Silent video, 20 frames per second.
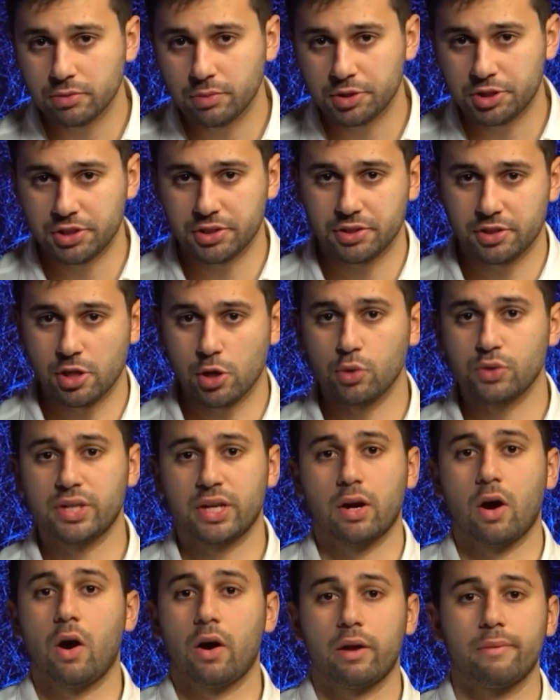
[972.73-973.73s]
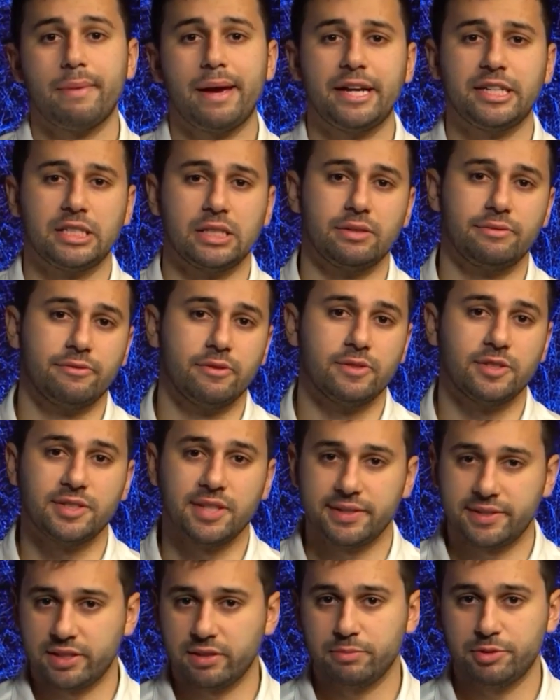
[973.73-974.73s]
which is using automation for
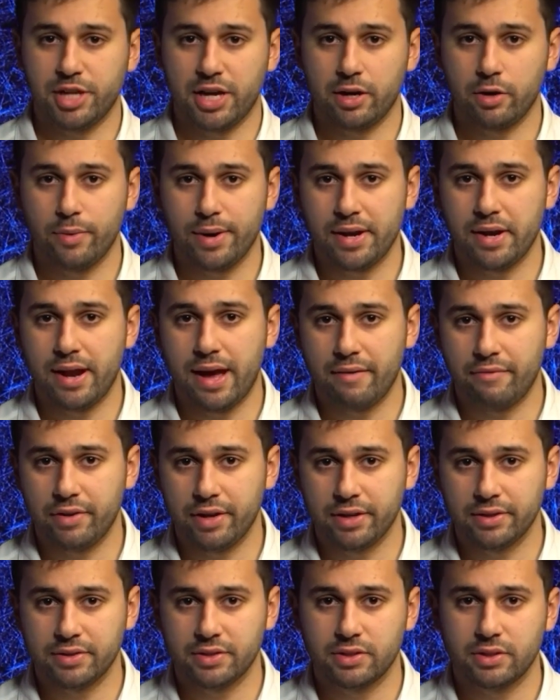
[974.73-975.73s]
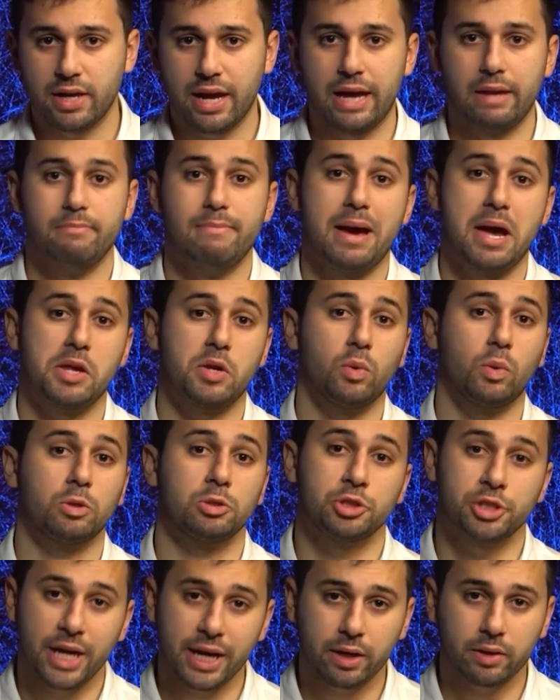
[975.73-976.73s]
system-generated evidence and manual
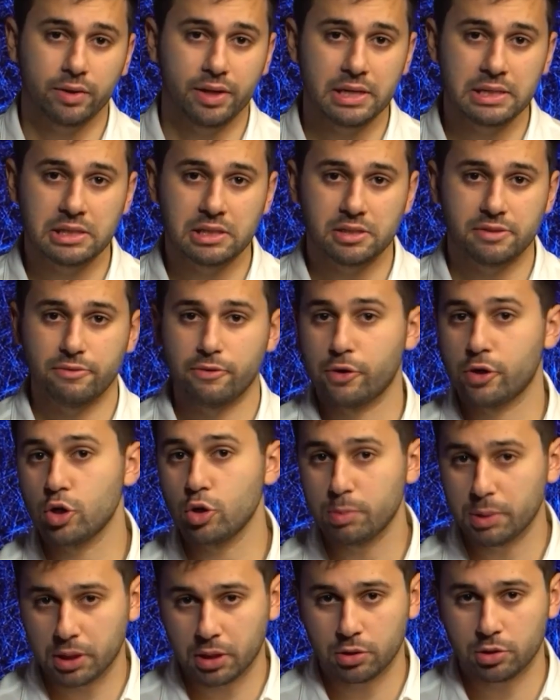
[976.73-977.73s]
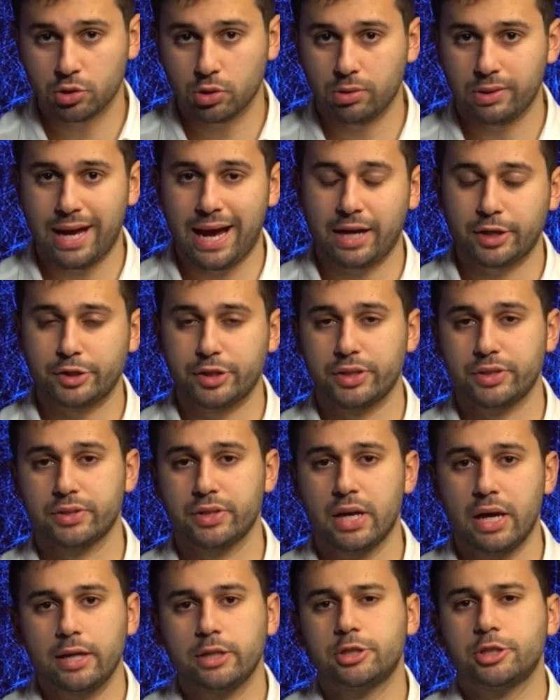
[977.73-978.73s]
checklists for human-controlled
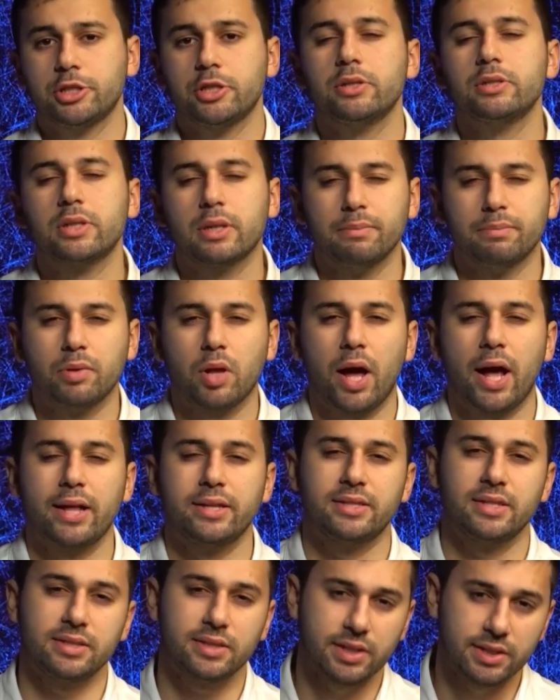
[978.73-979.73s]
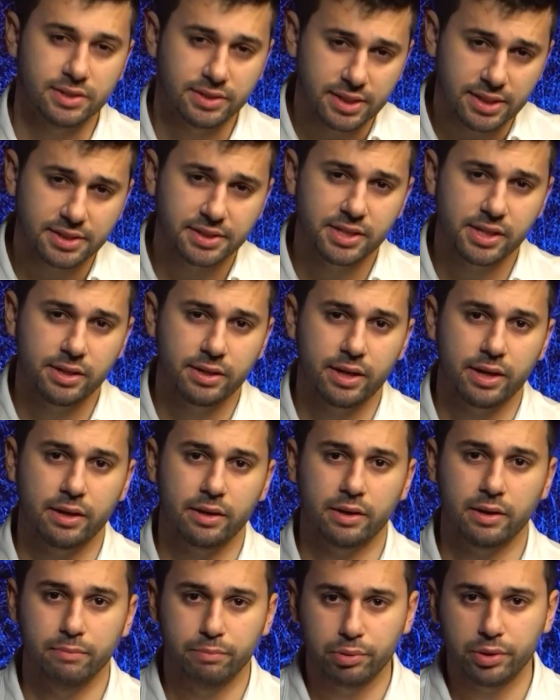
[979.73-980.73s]
actions, ensures compliance is consistent,
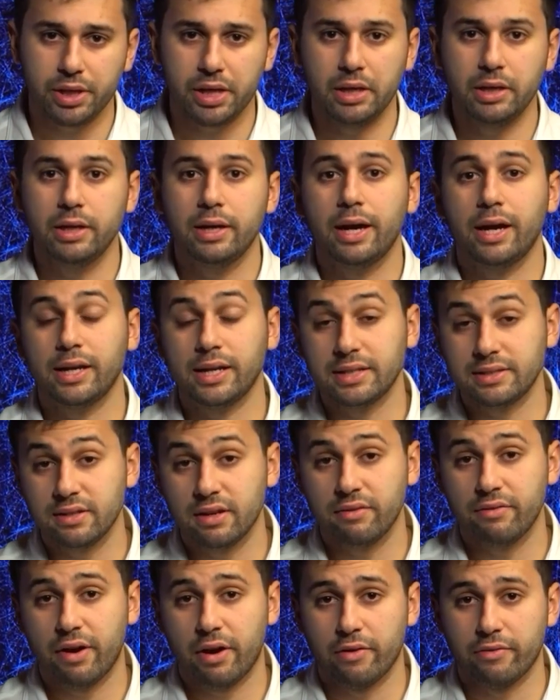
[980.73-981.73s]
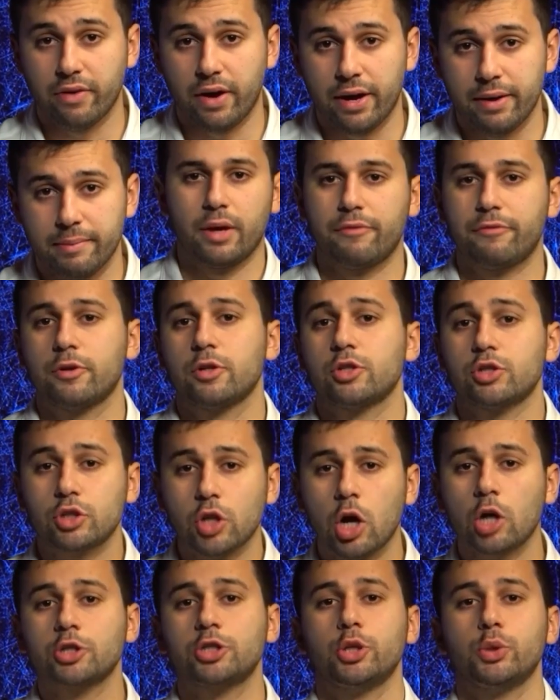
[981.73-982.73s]
complete, and easy to verify. Now, for a
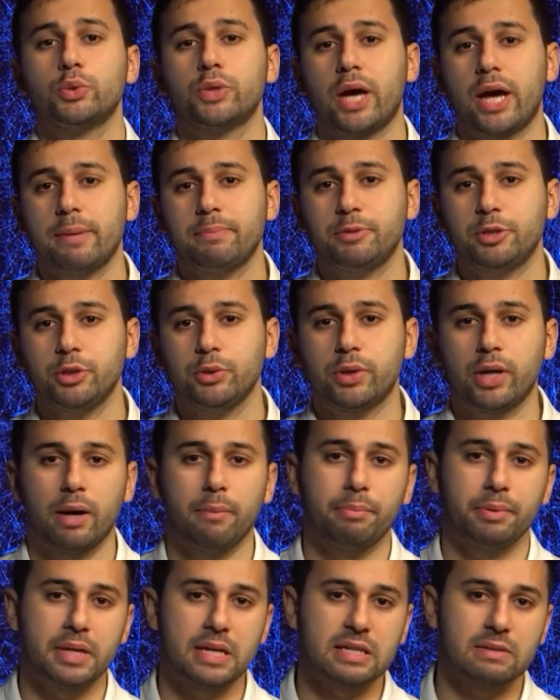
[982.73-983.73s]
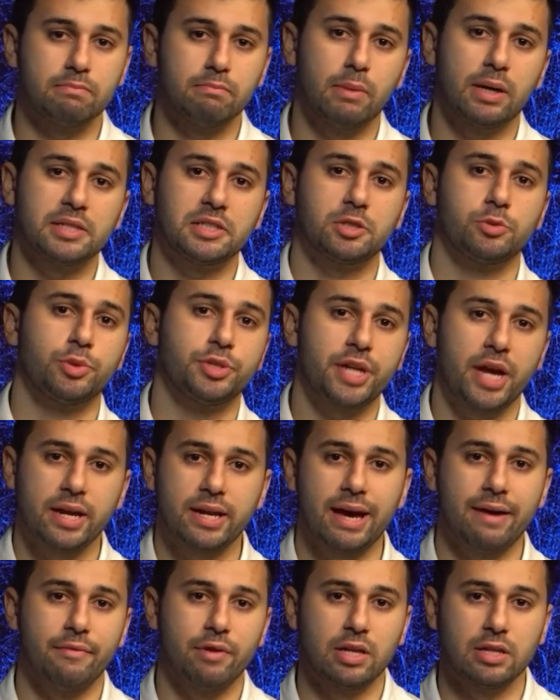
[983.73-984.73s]
SOC 2 Type 2, companies must
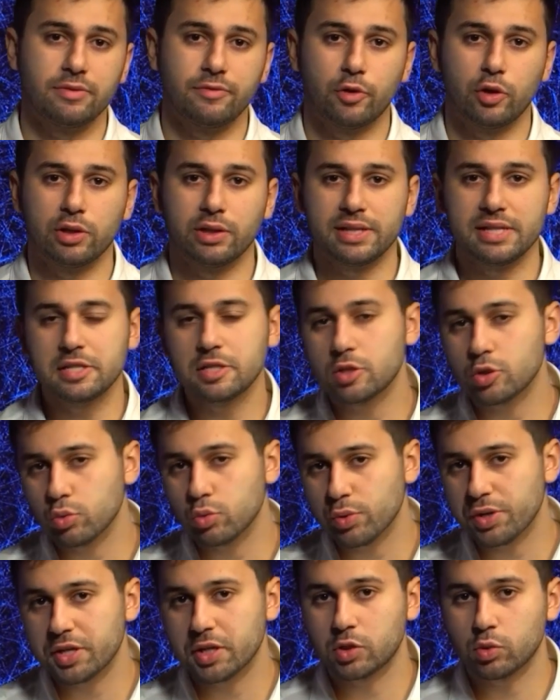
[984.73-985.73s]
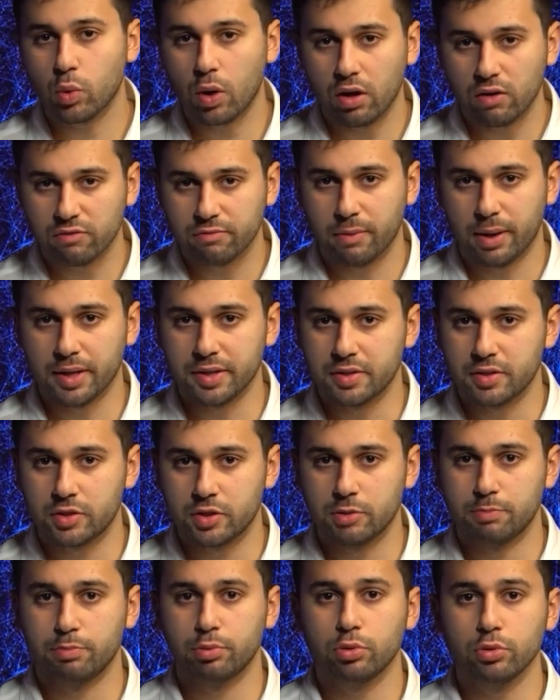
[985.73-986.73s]
retain evidence for at least 3 to 12 months
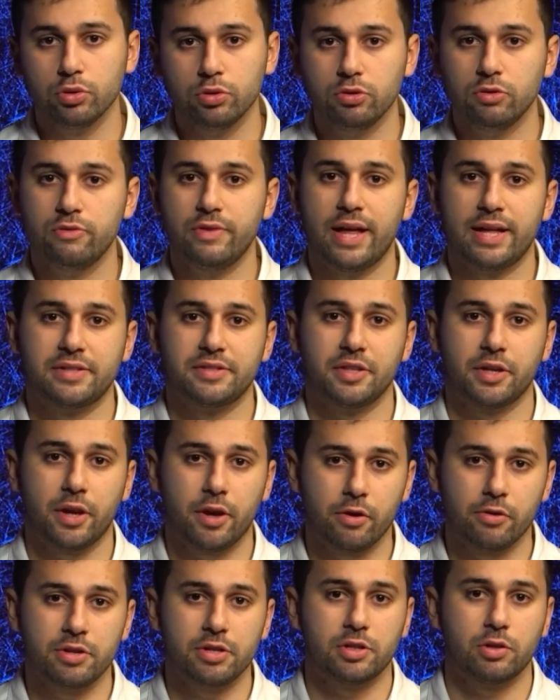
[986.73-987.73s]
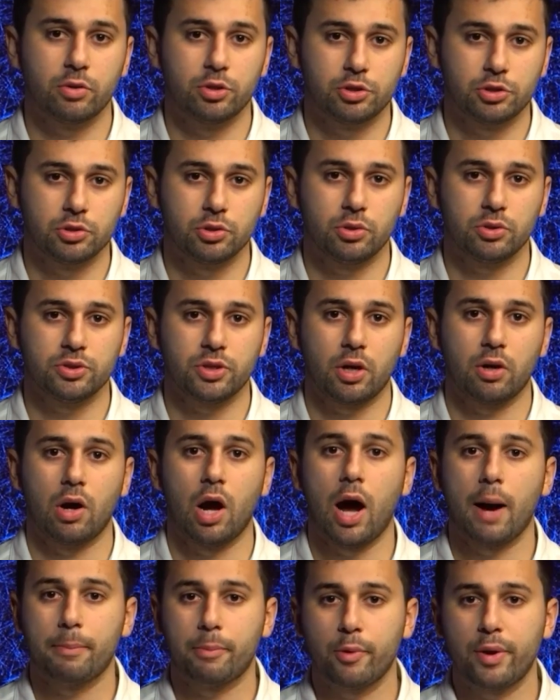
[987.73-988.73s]
to prove that security controls
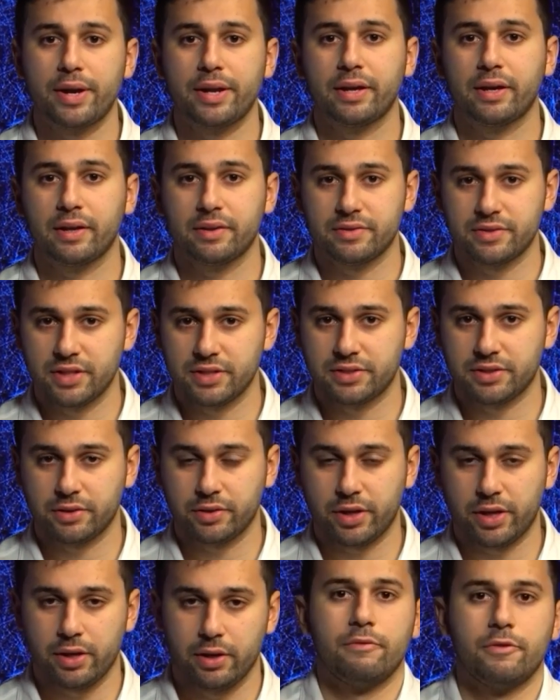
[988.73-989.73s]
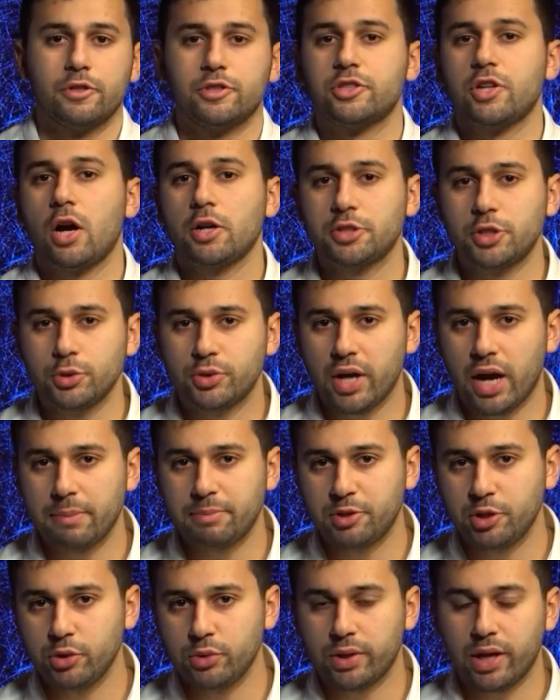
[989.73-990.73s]
are operating consistently. For SOC 2 Type
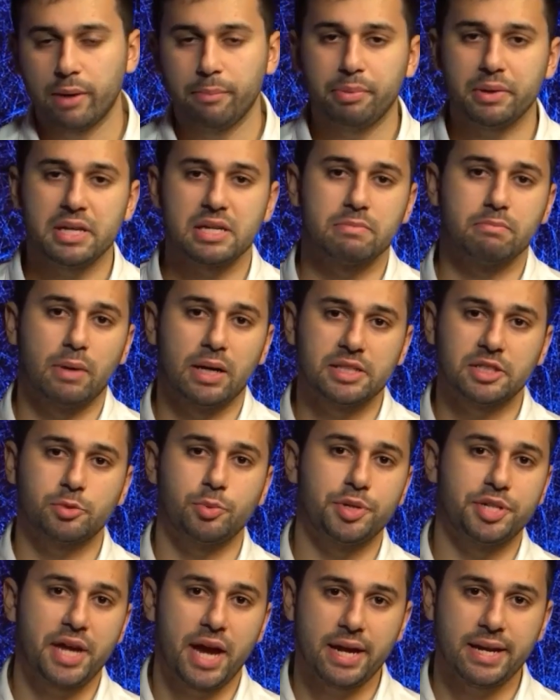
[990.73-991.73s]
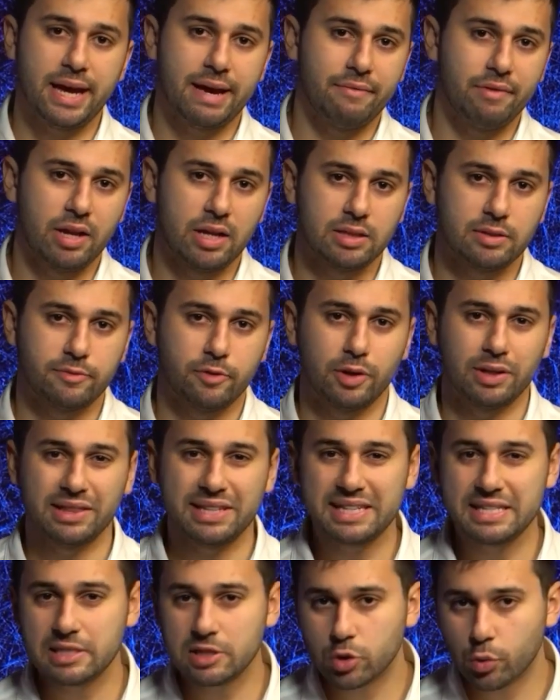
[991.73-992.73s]
2, companies must retain evidence for at
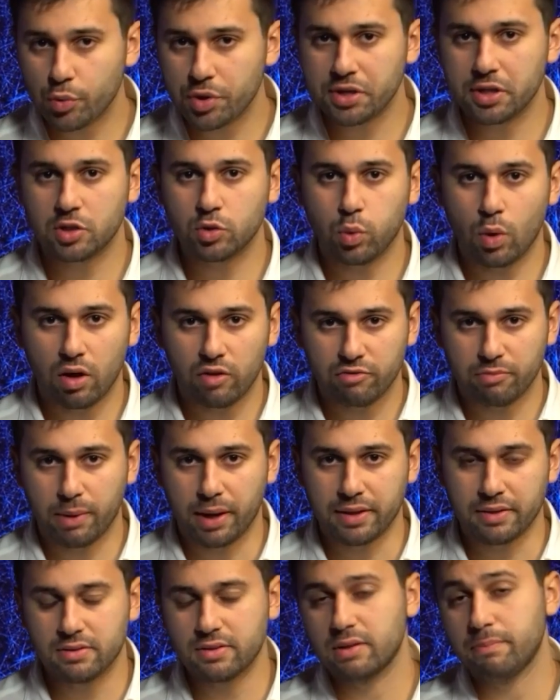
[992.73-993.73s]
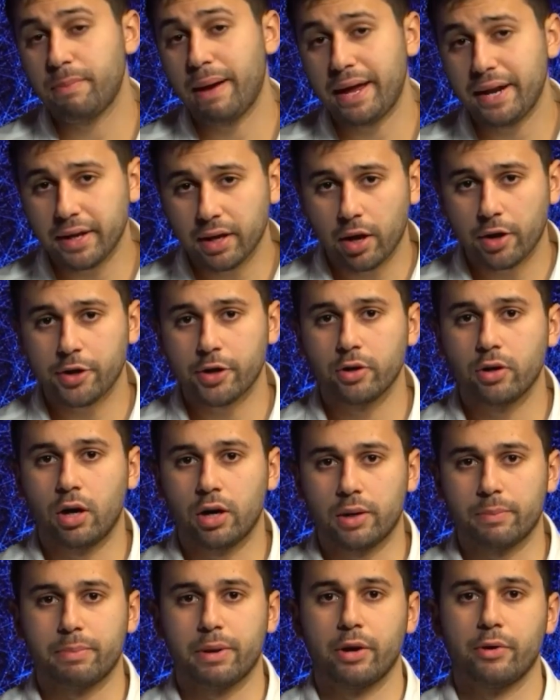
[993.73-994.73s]
least 3 to 12 months, depending on your
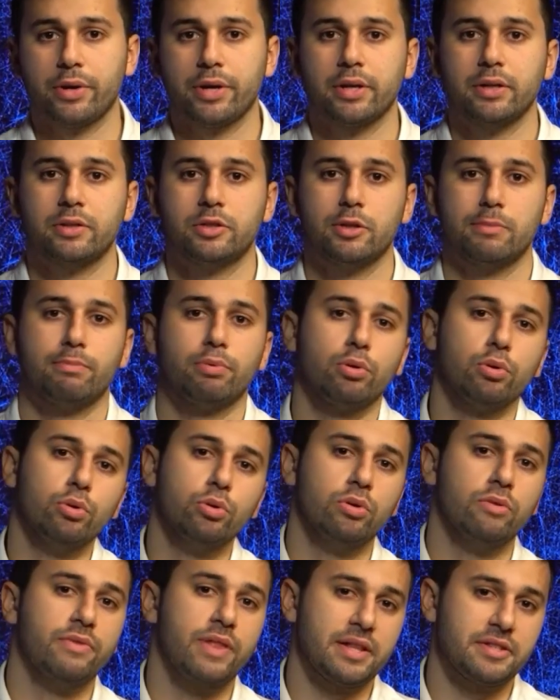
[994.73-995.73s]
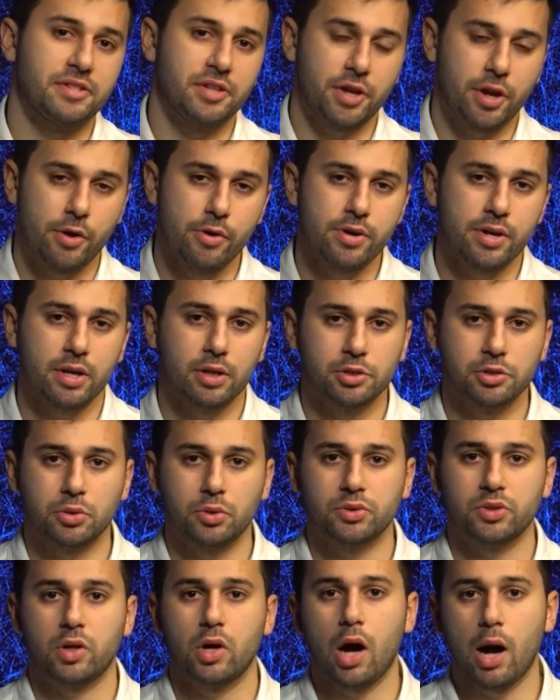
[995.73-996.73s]
audit period, to prove that security
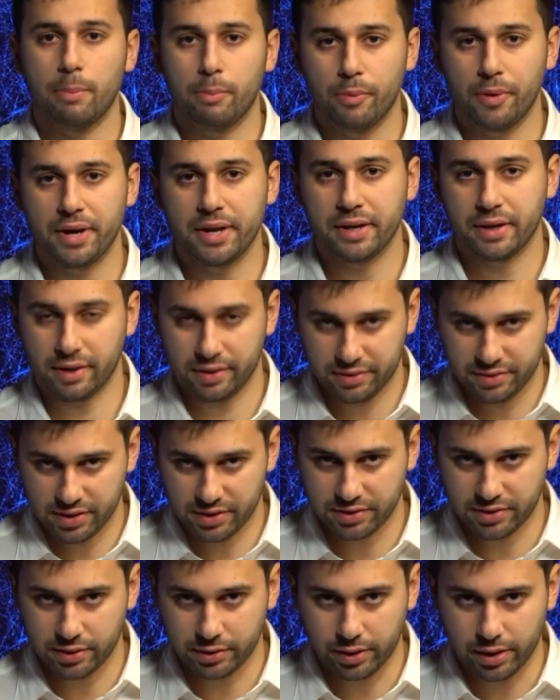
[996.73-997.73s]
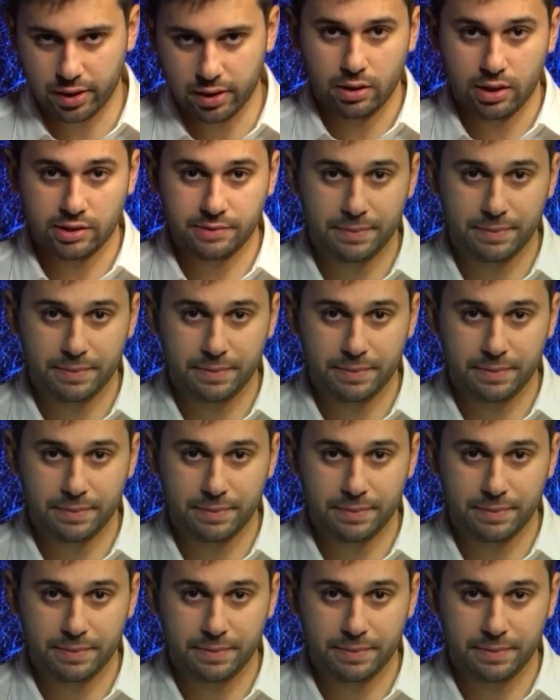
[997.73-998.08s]
controls are operating consistently. This